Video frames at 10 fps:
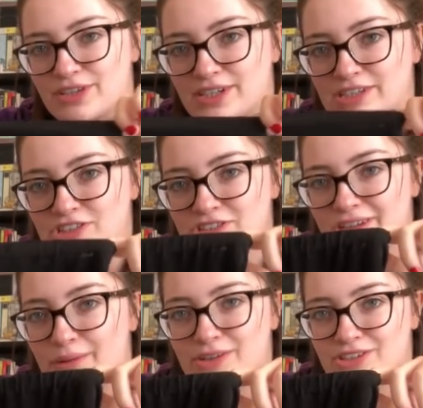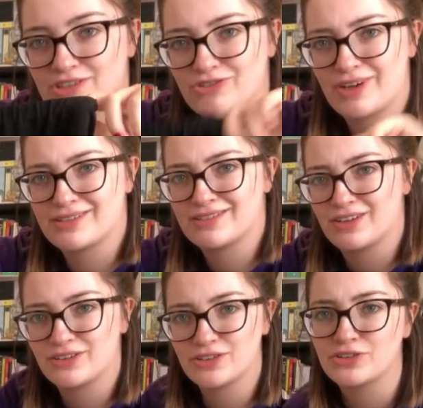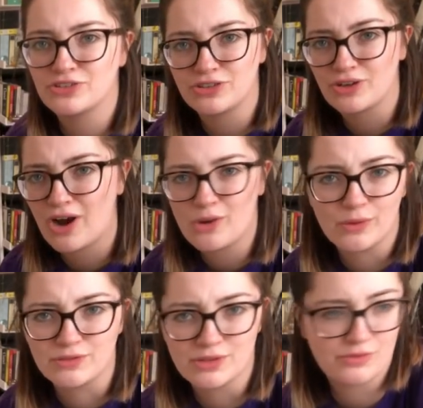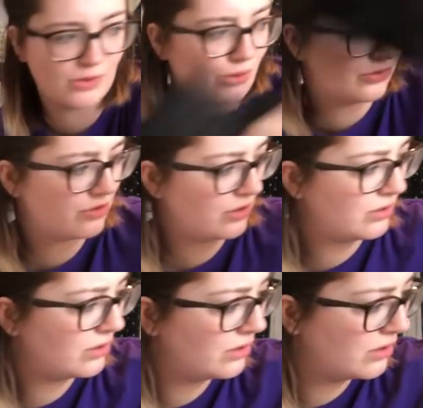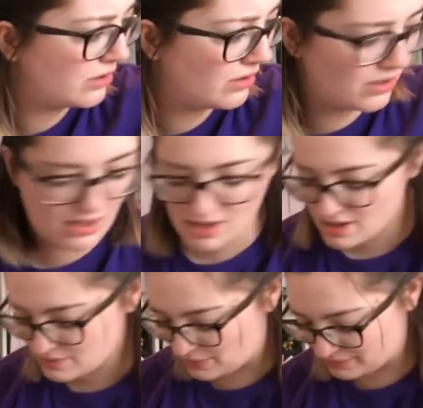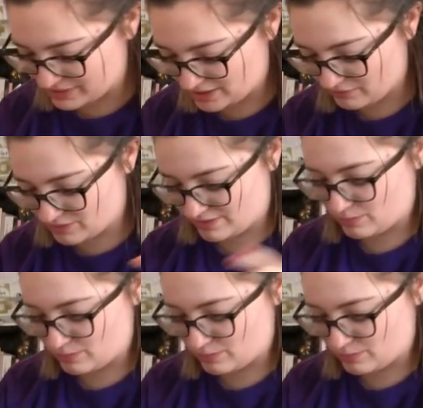of these just to go under your dress, so you can do cartwheels if you want to. But I'm gonna get rid of